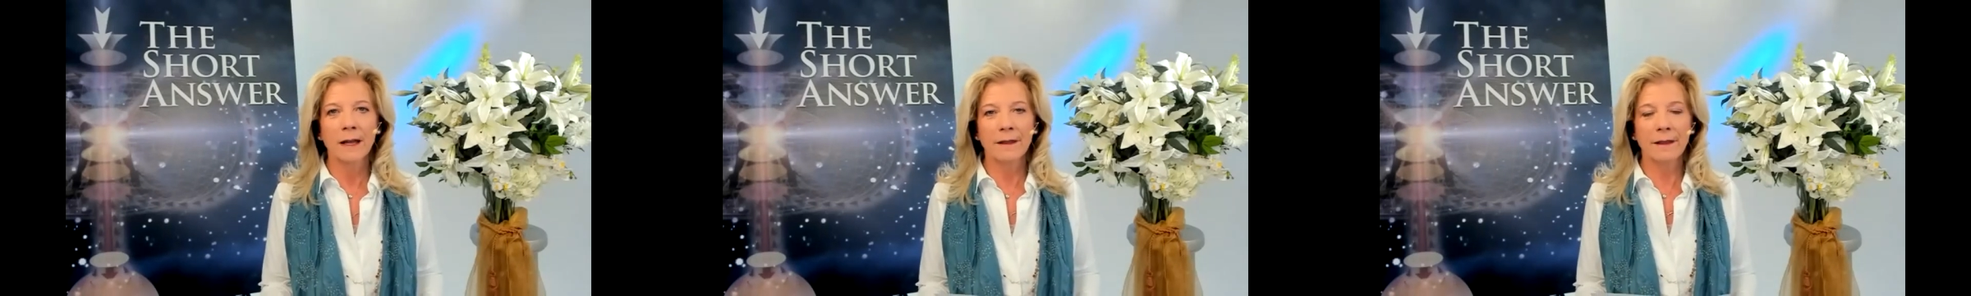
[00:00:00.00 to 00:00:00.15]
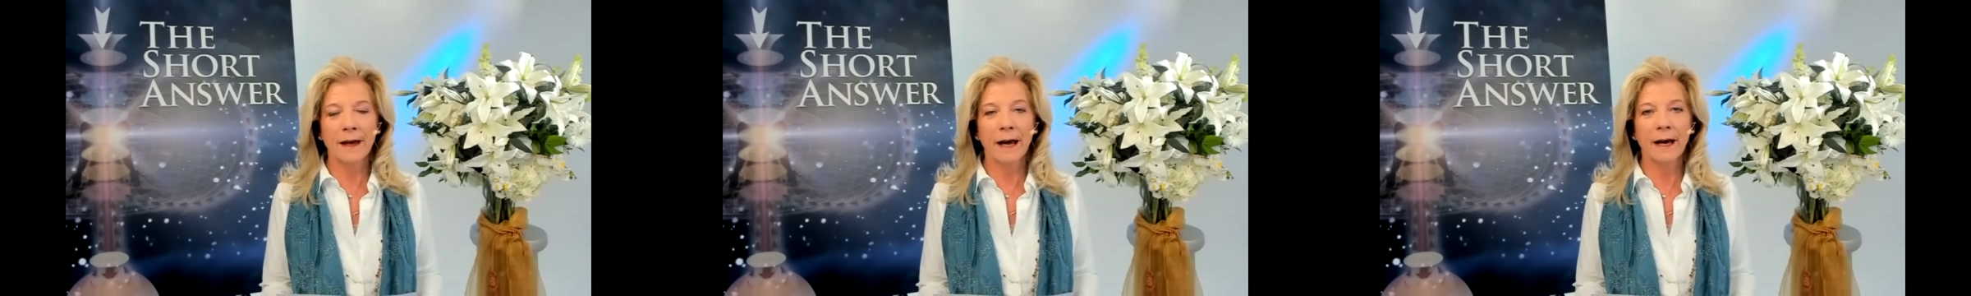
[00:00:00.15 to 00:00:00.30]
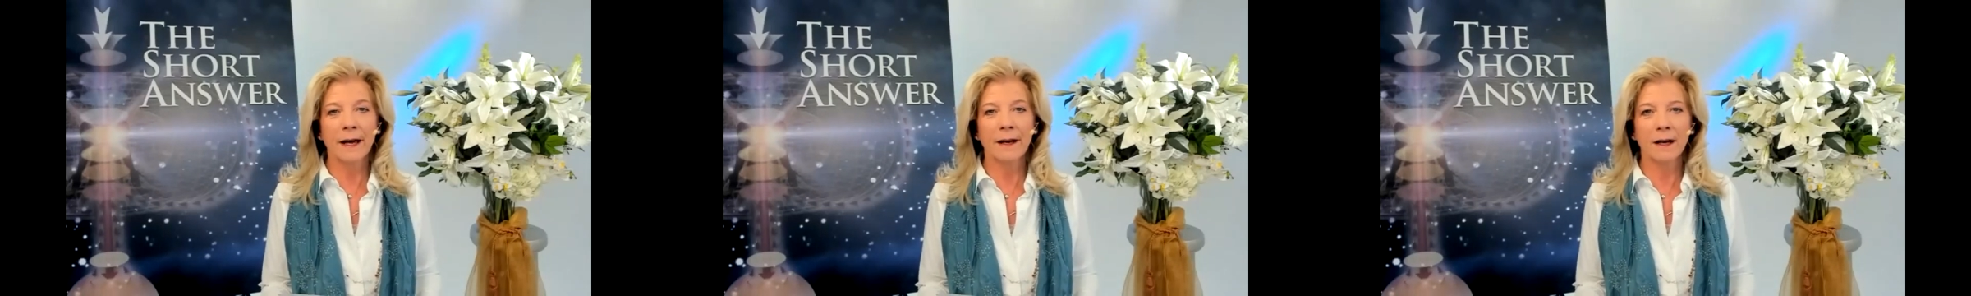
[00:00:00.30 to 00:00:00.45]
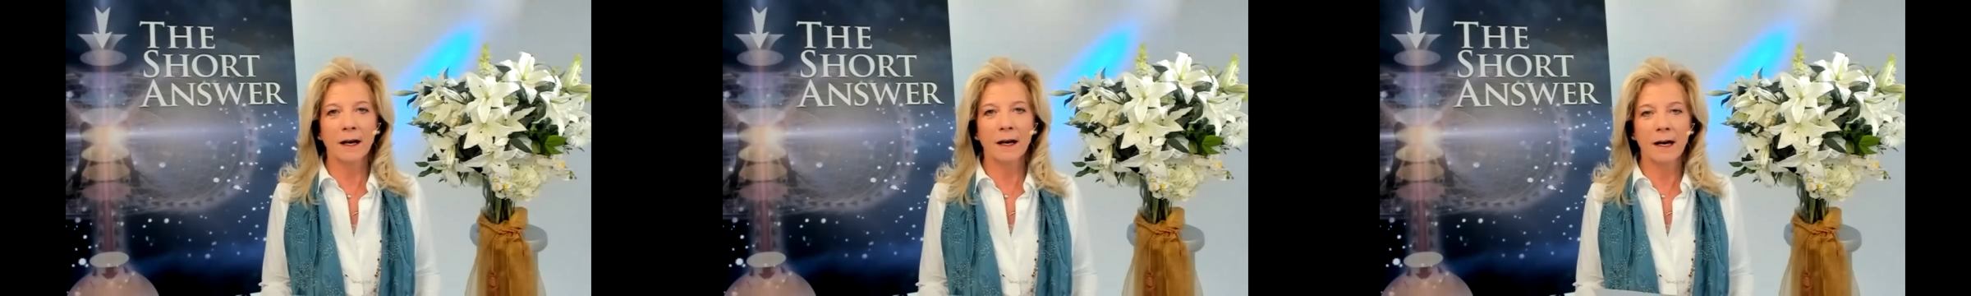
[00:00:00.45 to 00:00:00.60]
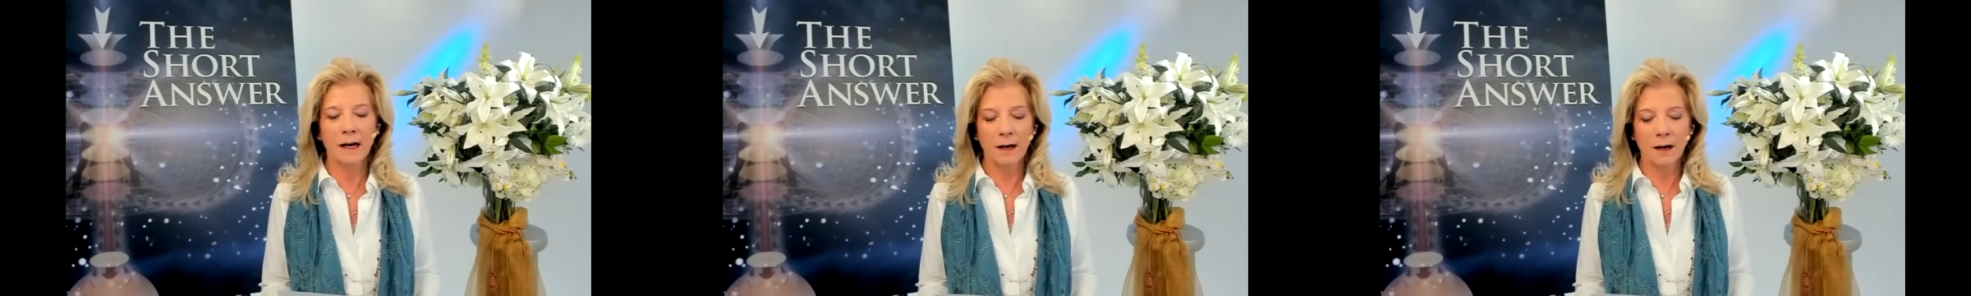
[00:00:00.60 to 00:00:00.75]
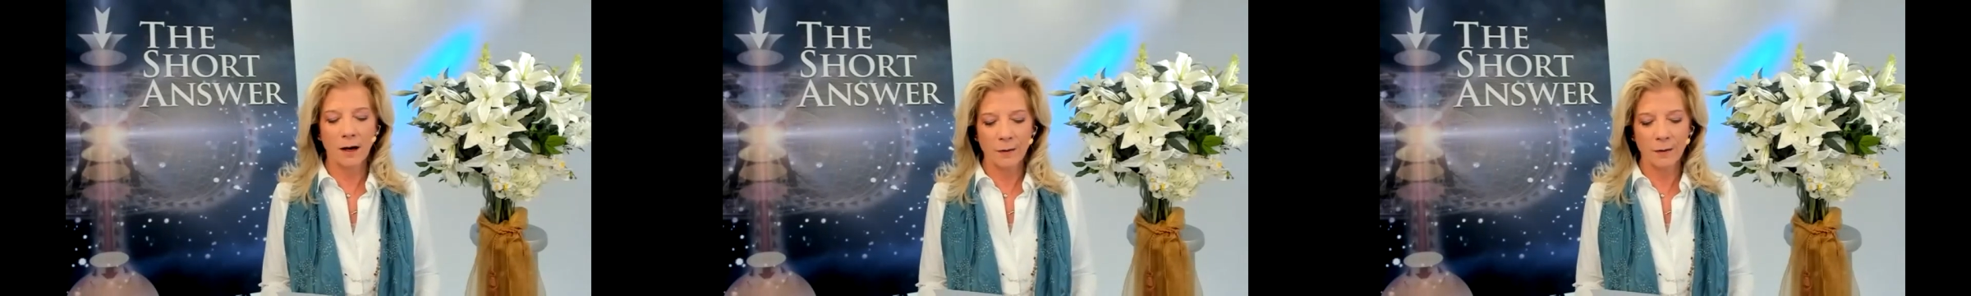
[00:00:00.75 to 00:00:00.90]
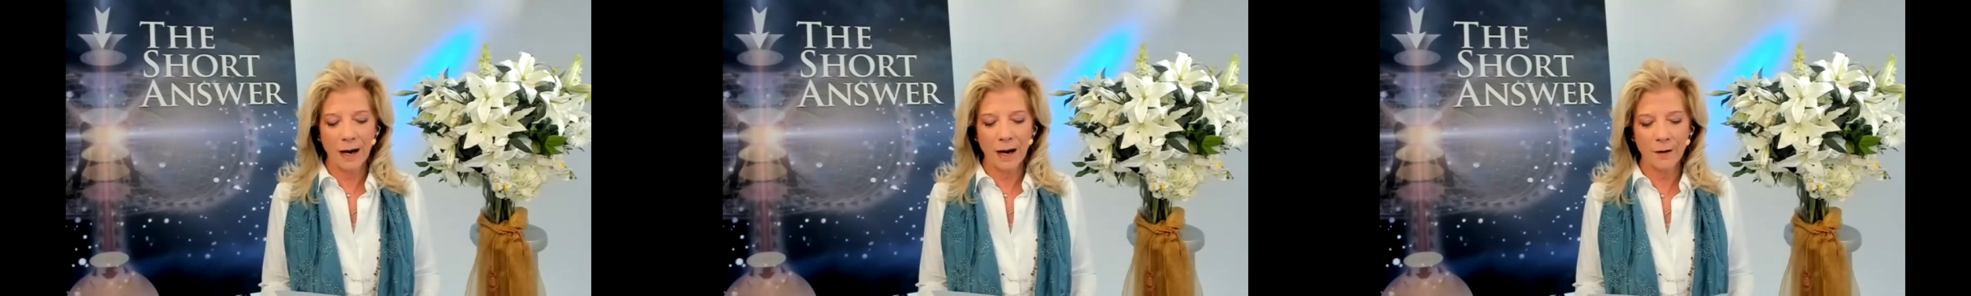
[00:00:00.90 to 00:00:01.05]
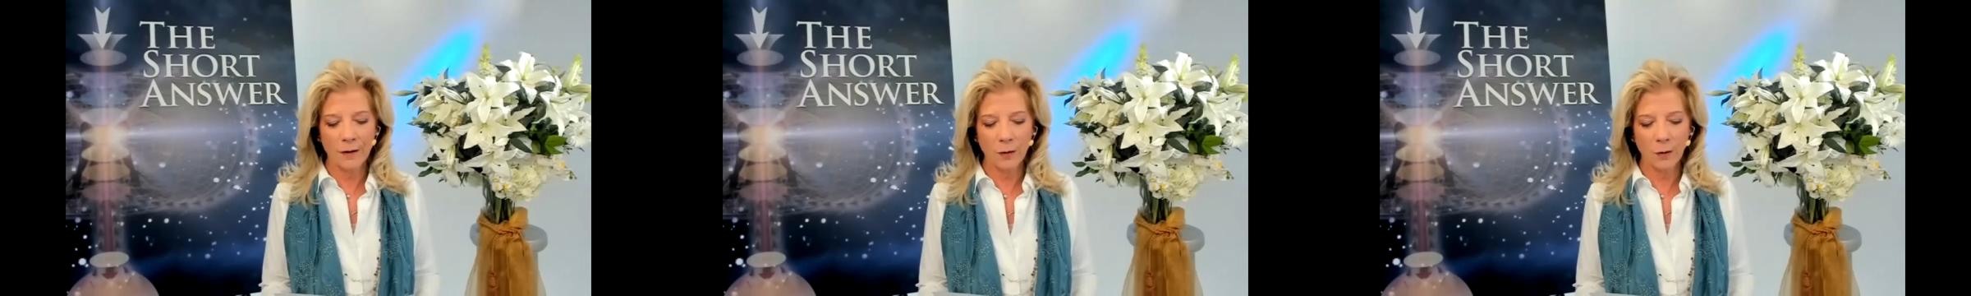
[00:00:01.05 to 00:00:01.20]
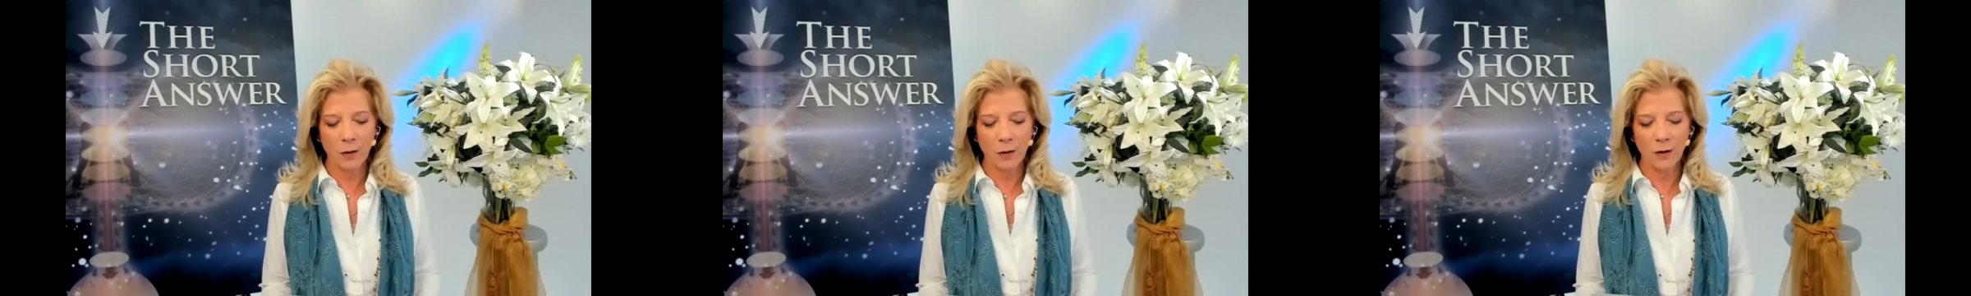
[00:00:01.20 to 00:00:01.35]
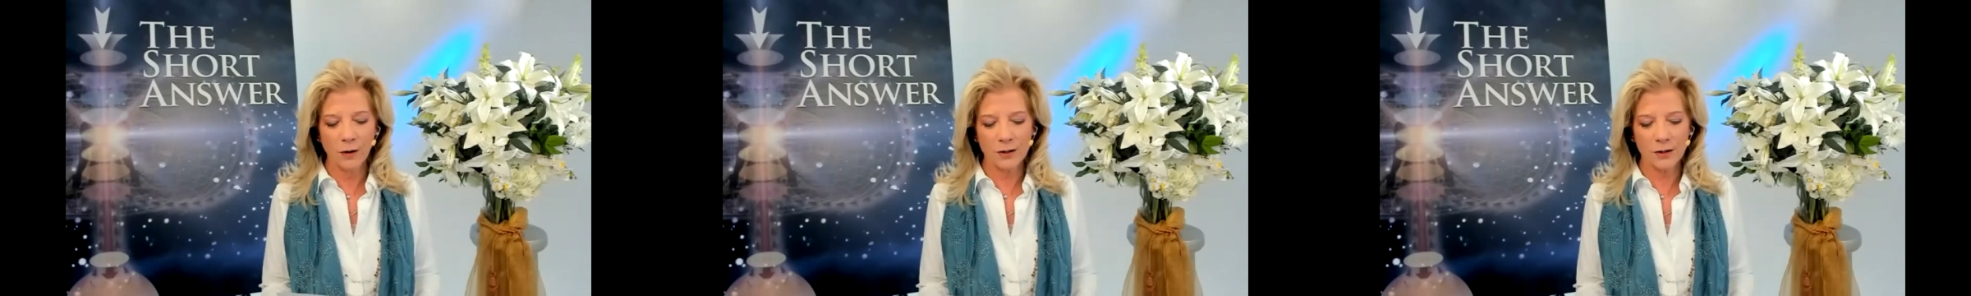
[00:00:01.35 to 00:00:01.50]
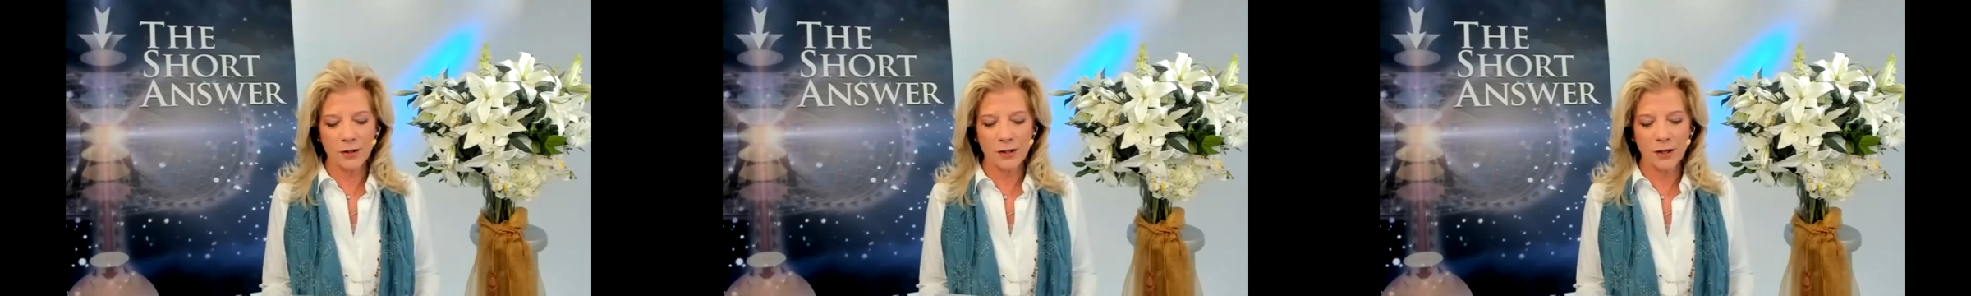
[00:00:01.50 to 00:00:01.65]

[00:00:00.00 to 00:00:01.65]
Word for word: that uh, around the world.